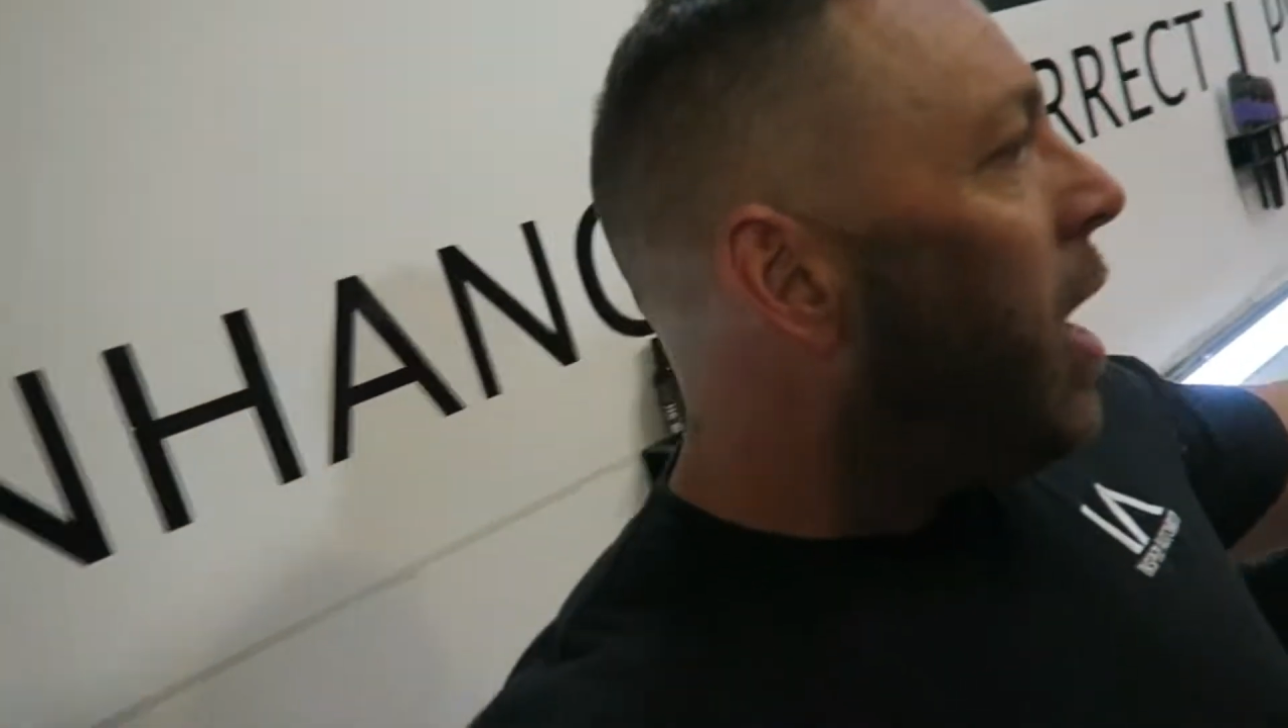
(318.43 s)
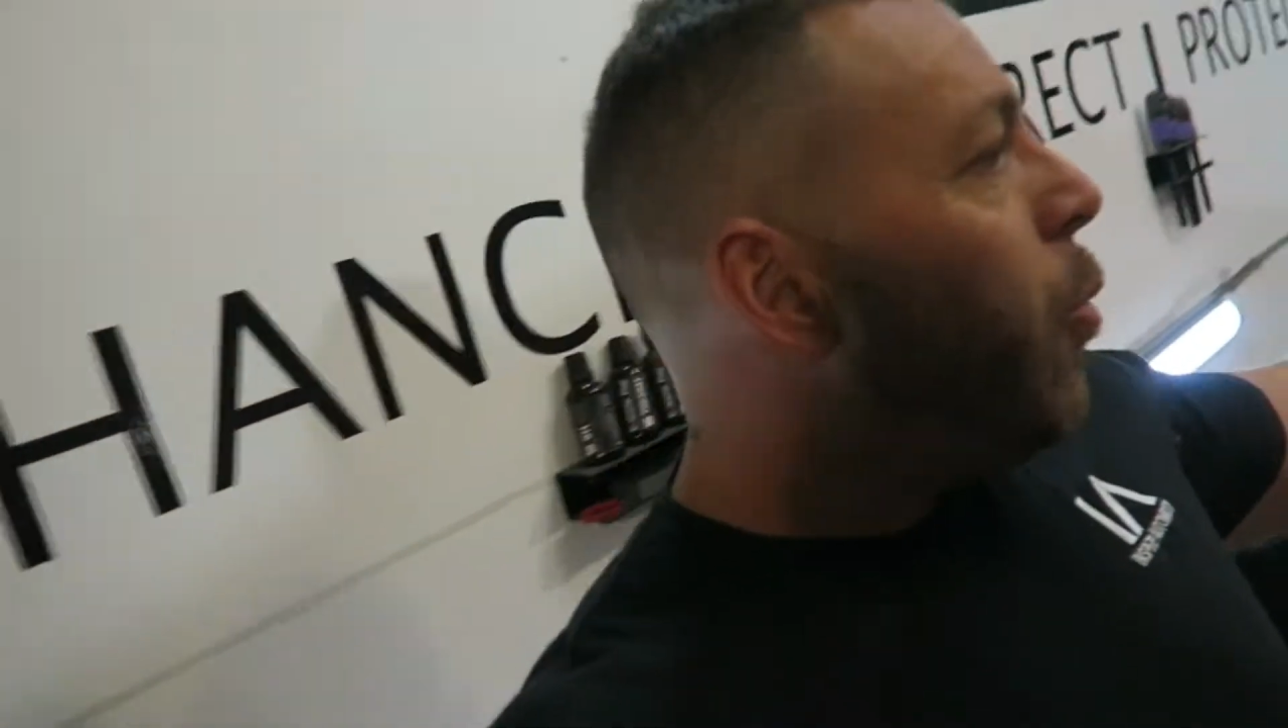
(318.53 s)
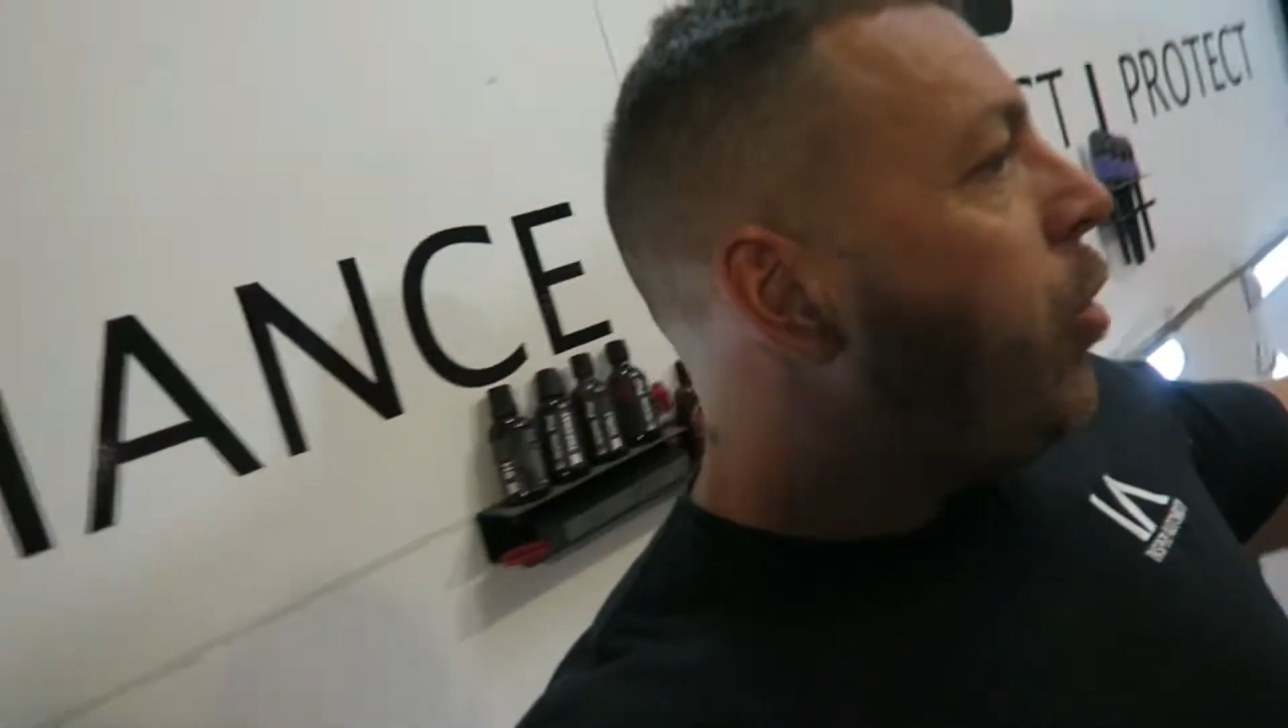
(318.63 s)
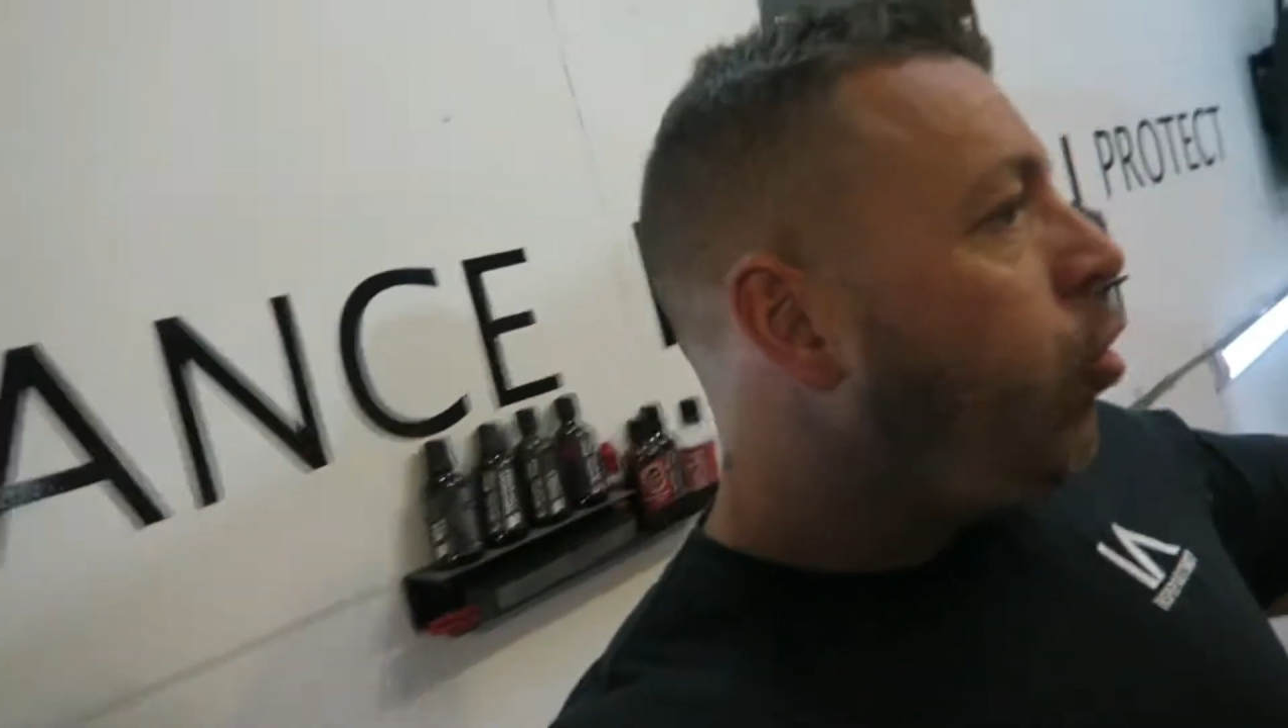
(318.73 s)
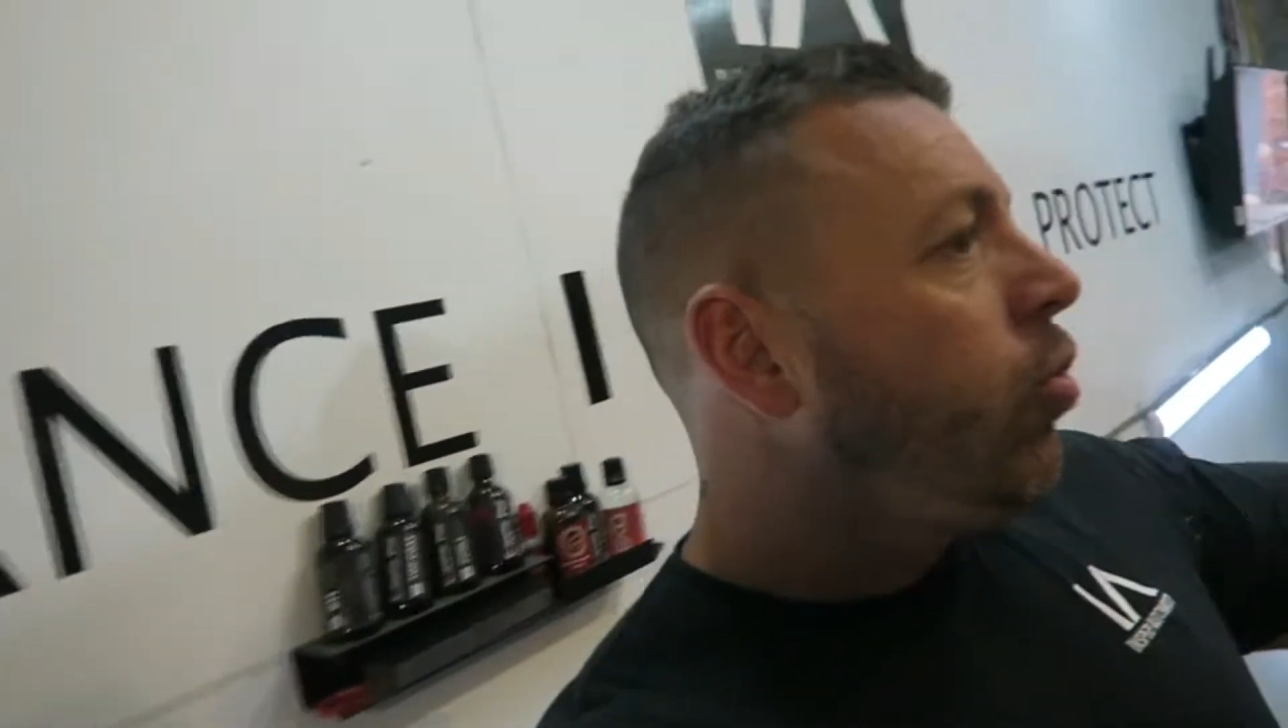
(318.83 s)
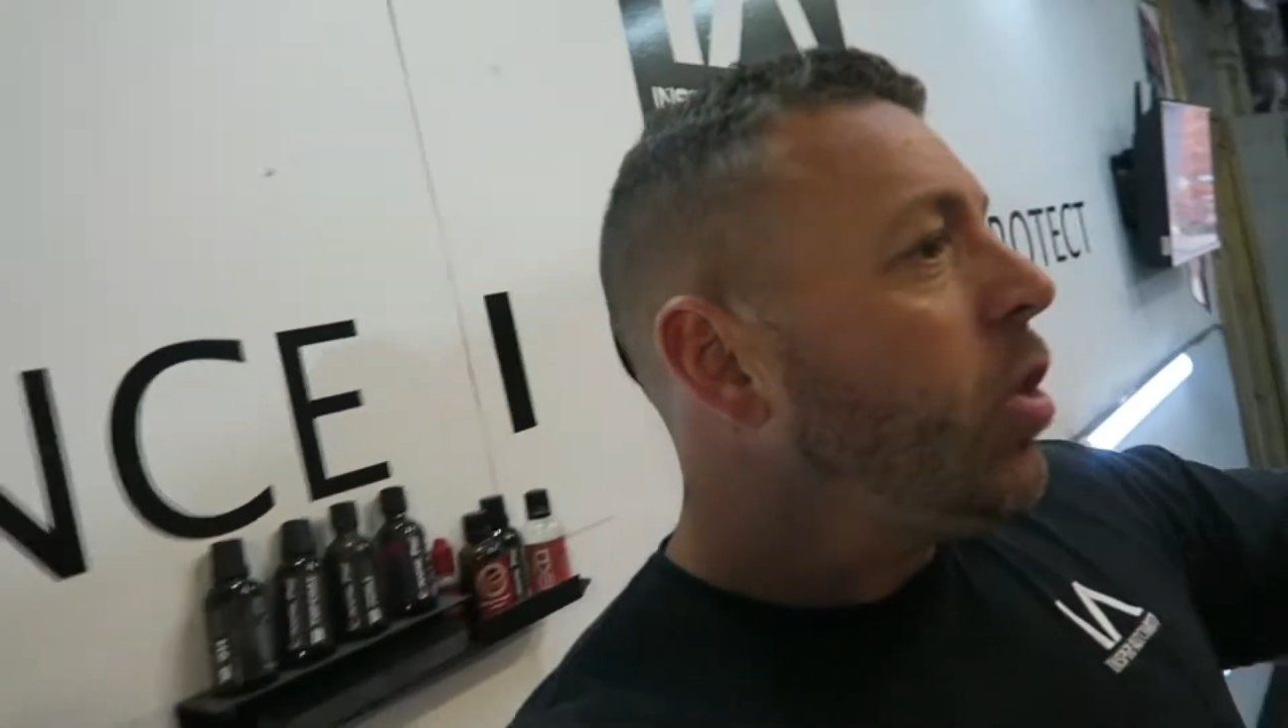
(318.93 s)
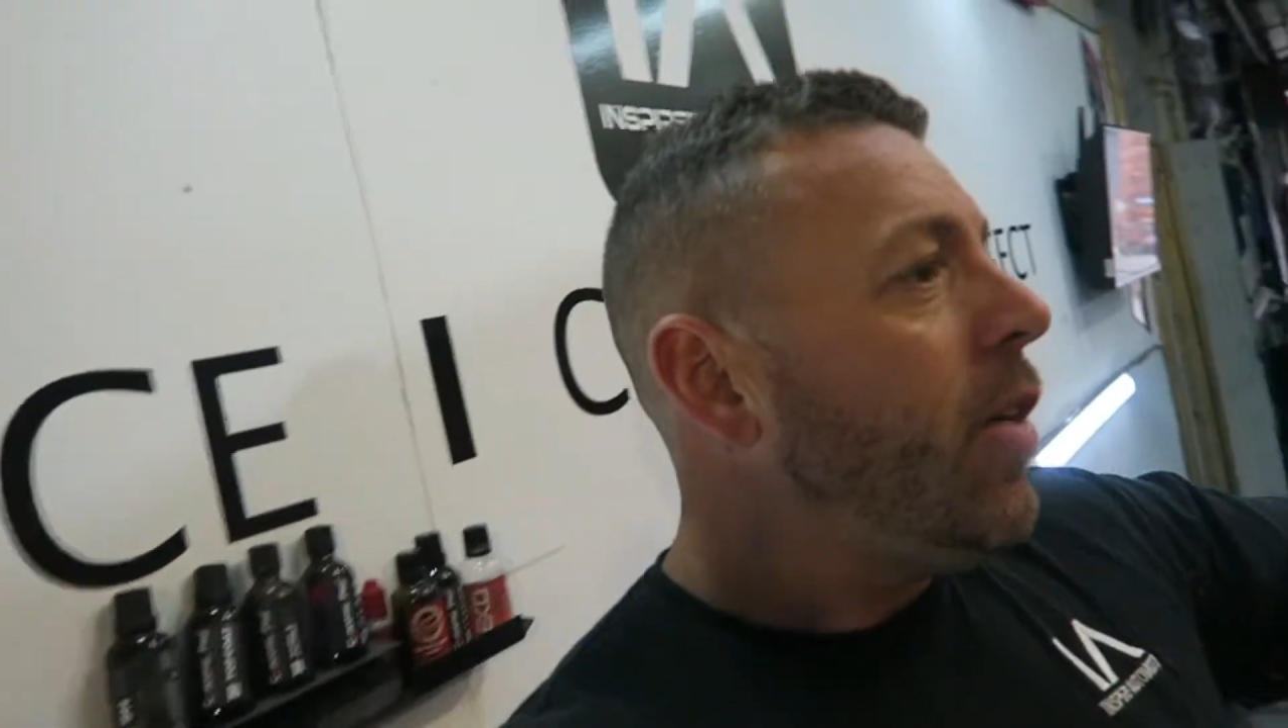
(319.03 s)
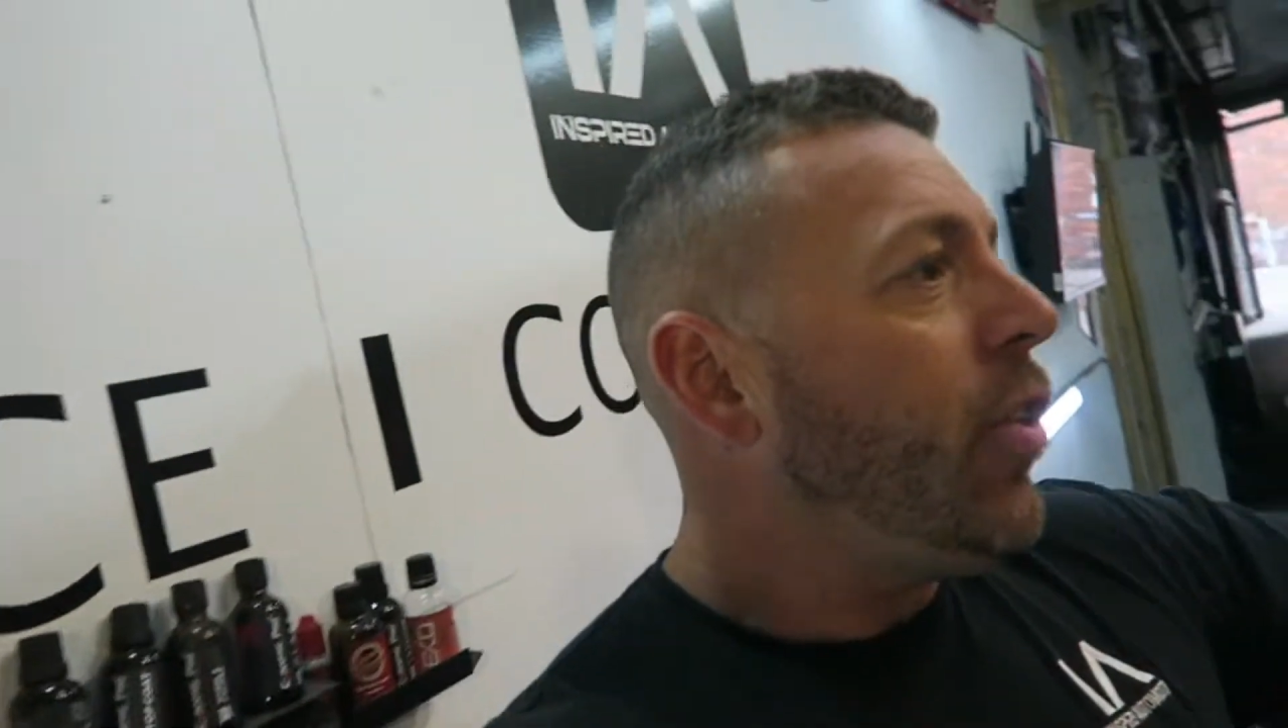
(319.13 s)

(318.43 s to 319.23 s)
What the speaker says: We're just going